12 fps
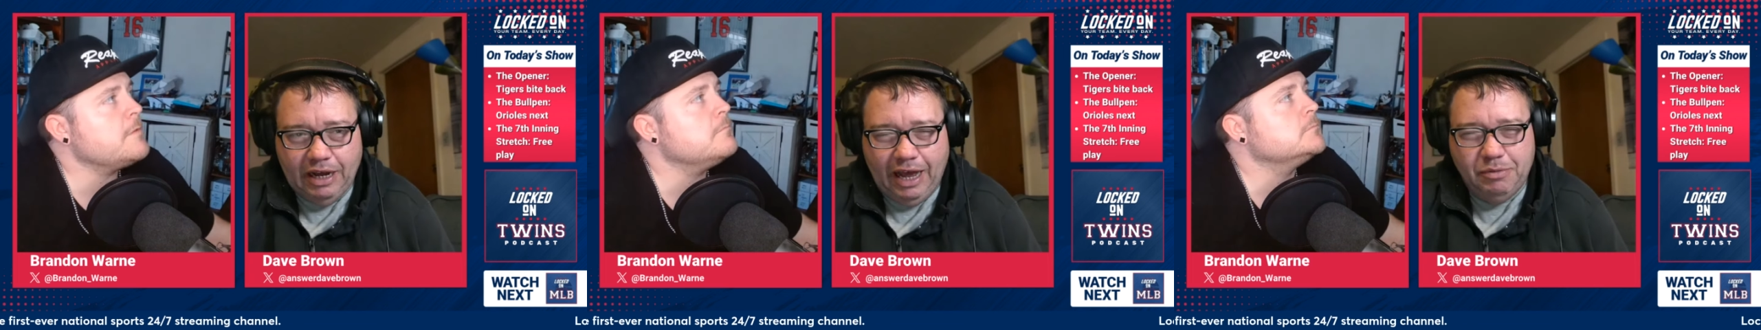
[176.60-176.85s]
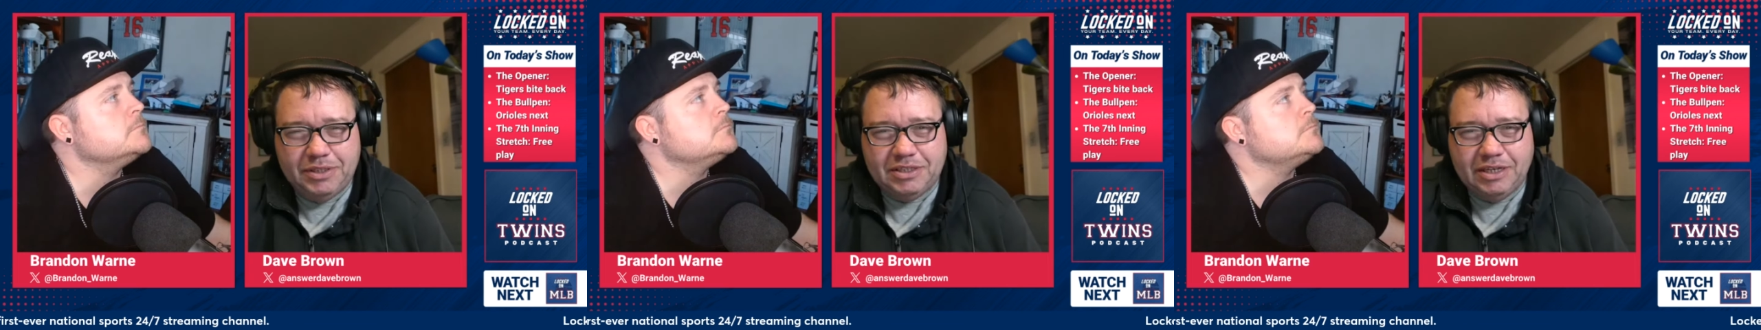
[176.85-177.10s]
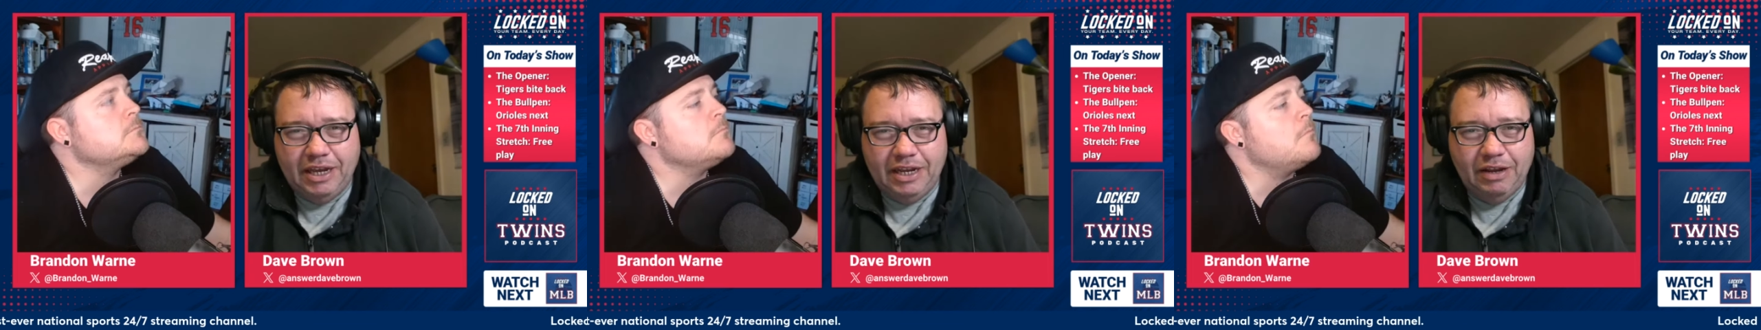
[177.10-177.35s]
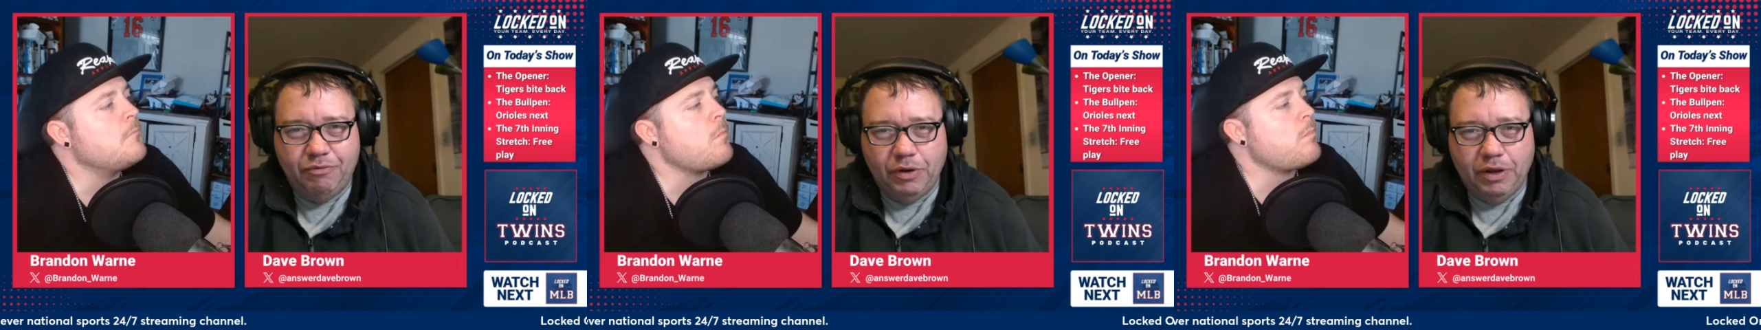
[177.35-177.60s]
Speaker 1: I would say
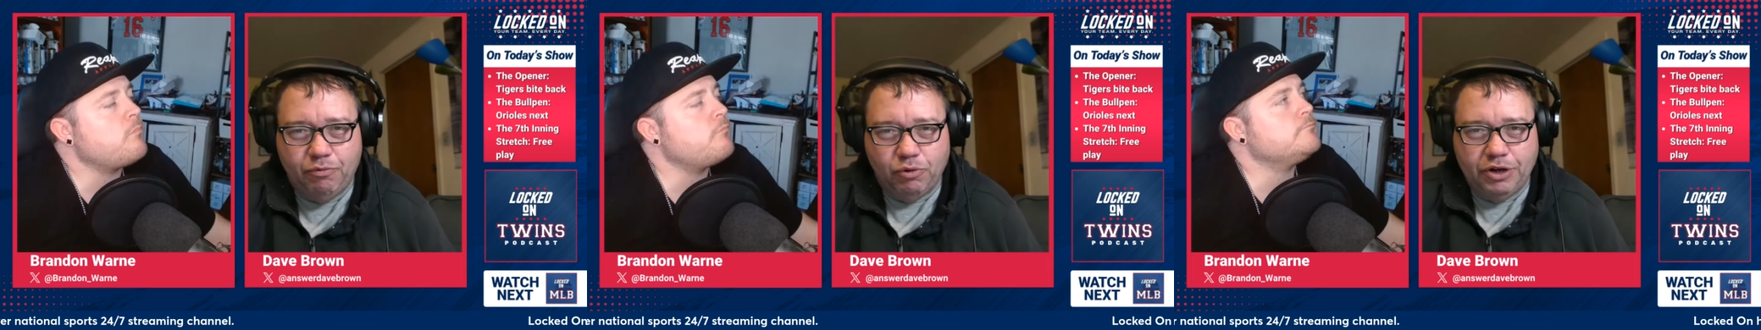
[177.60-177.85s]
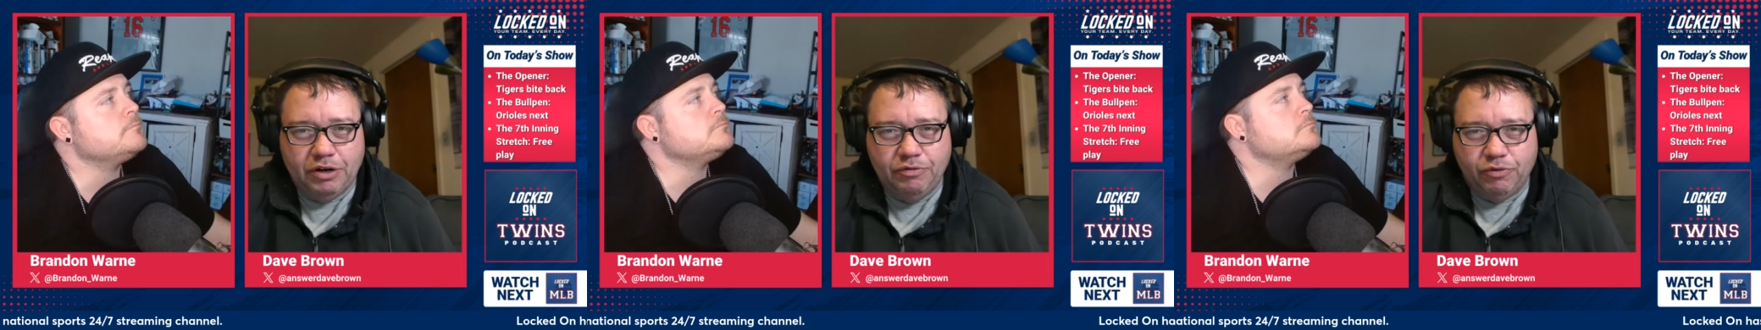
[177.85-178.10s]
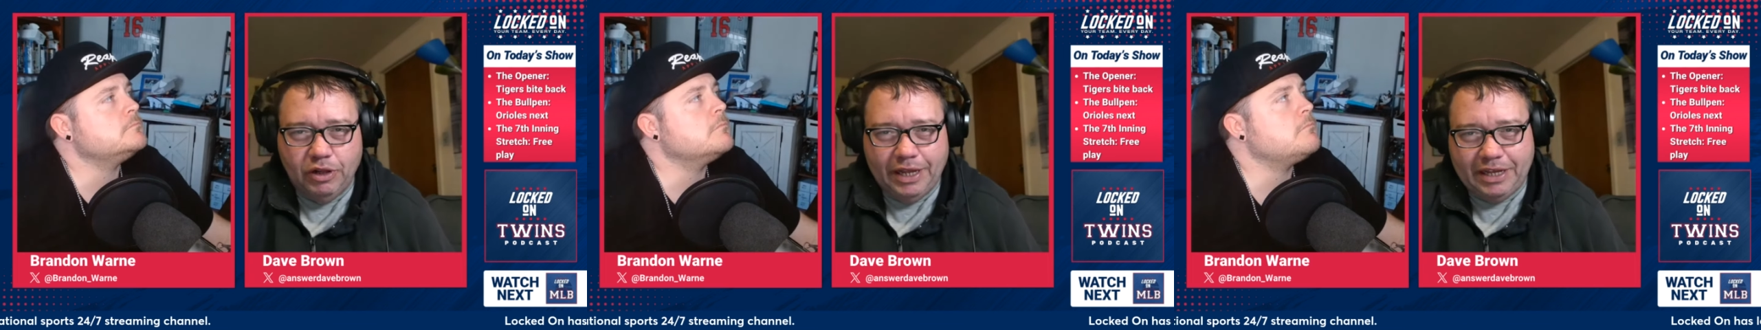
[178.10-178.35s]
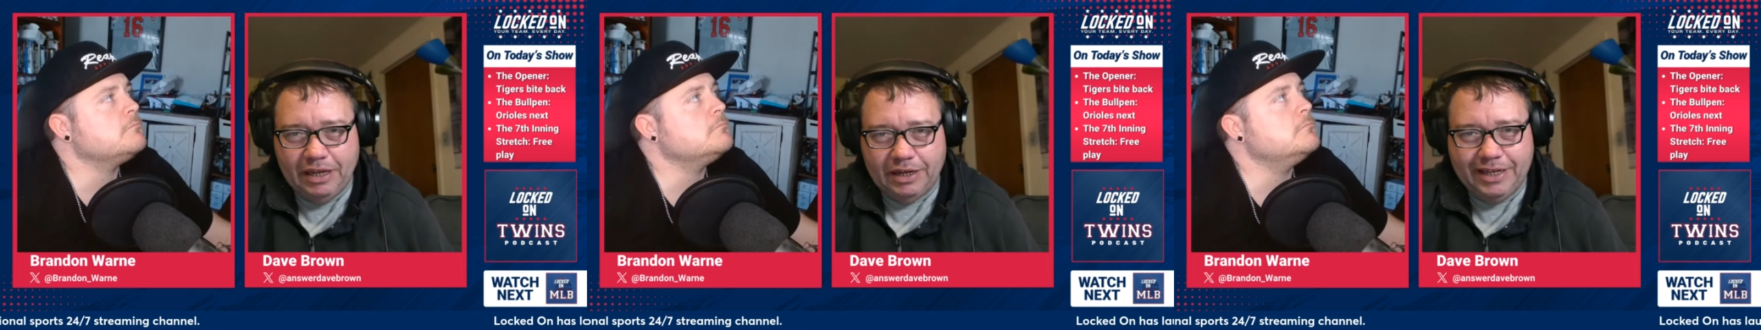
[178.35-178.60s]
if if we're looking for
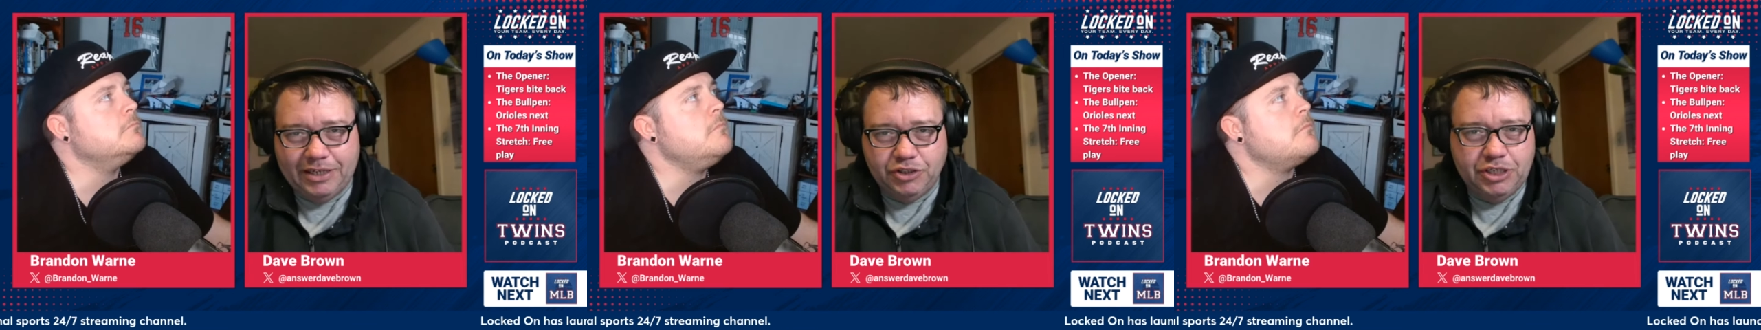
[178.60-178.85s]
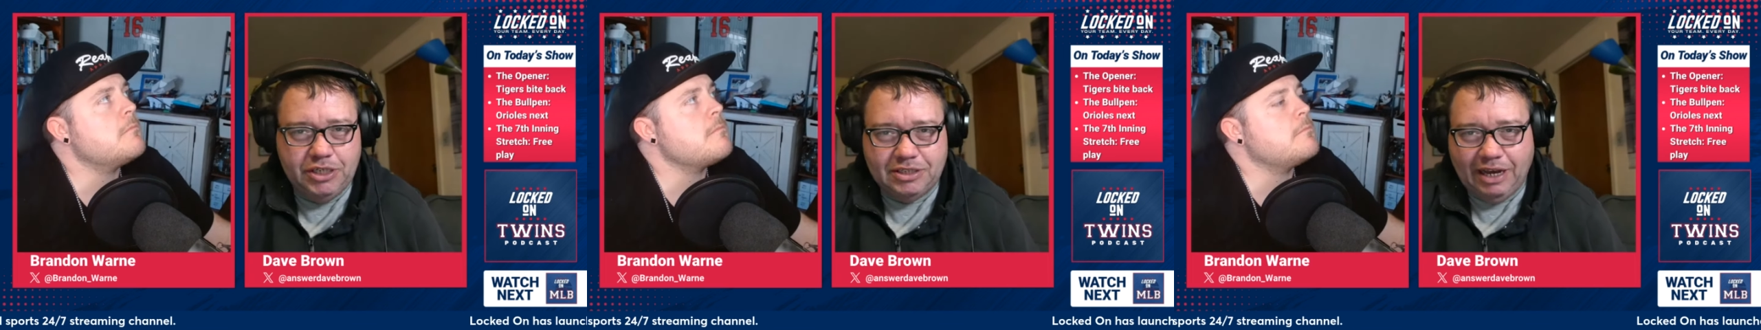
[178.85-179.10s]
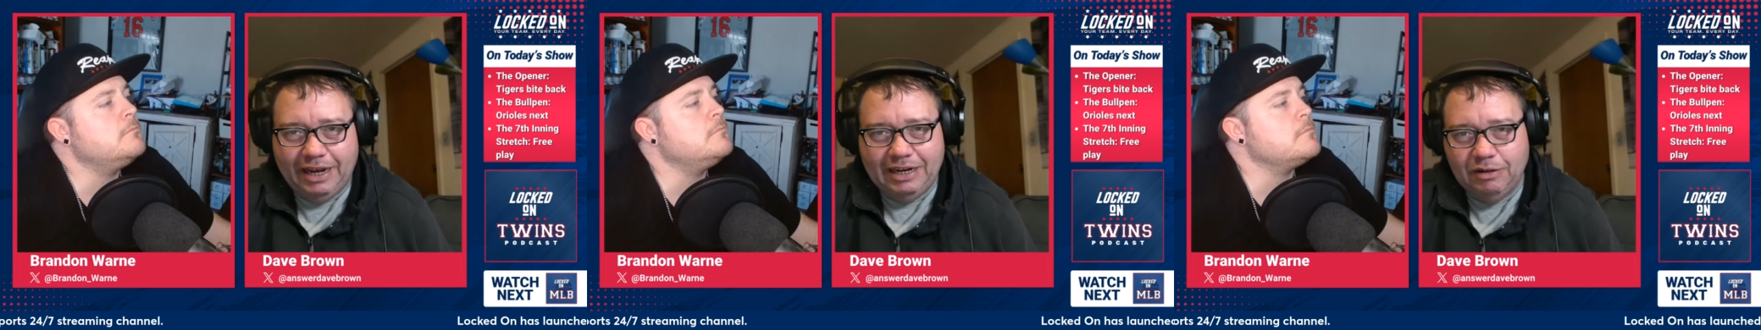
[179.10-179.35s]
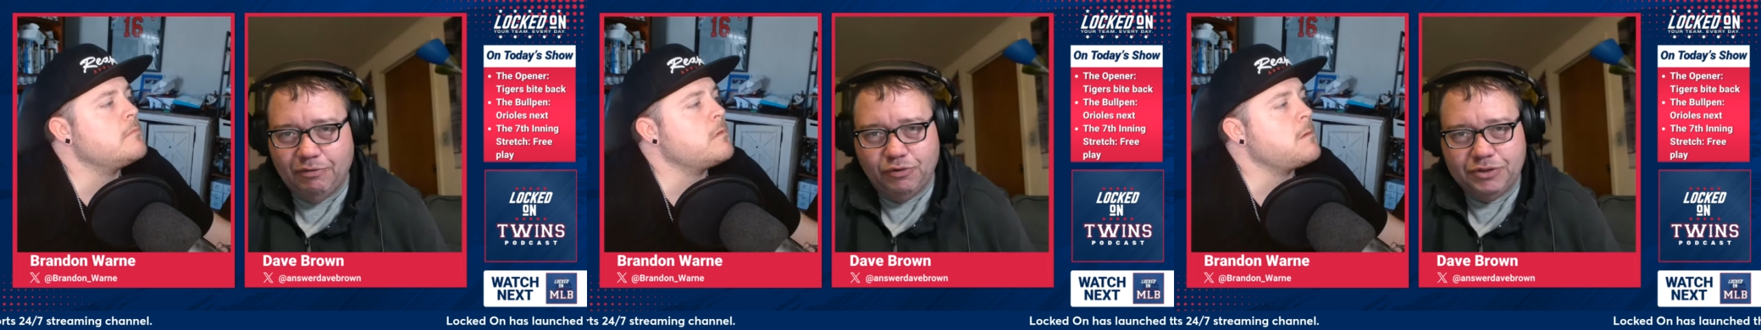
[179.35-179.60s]
like a catchy
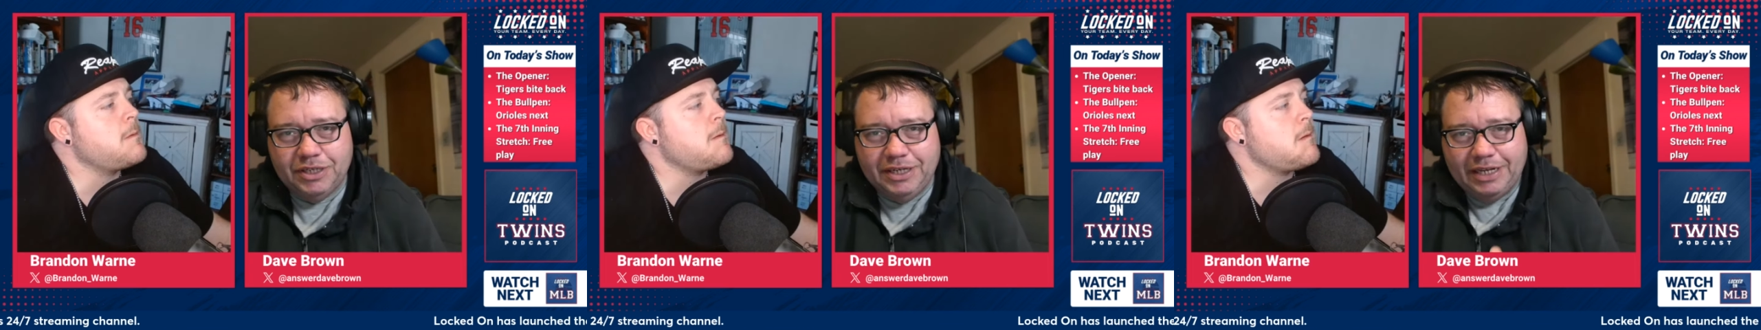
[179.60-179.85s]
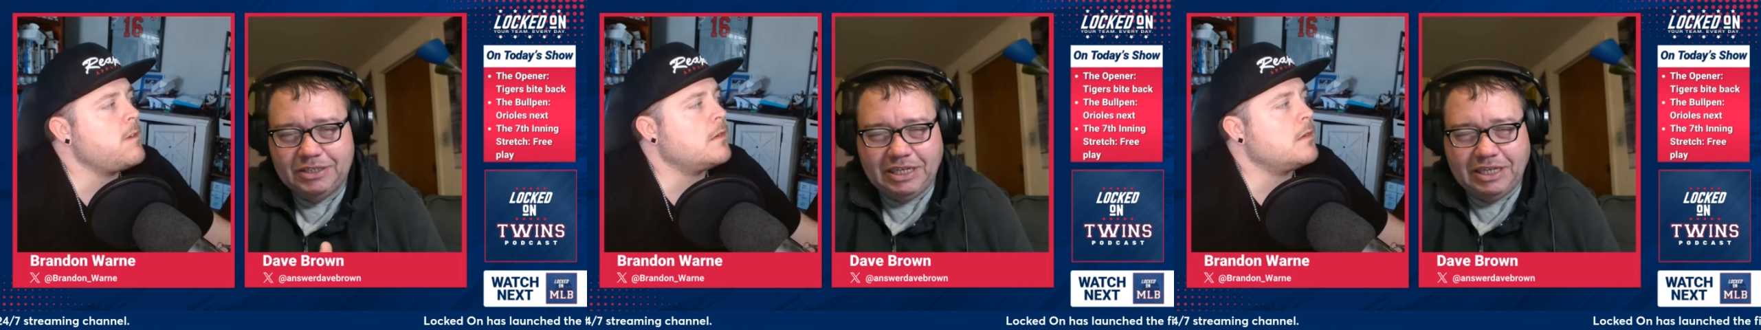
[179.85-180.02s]
title for today's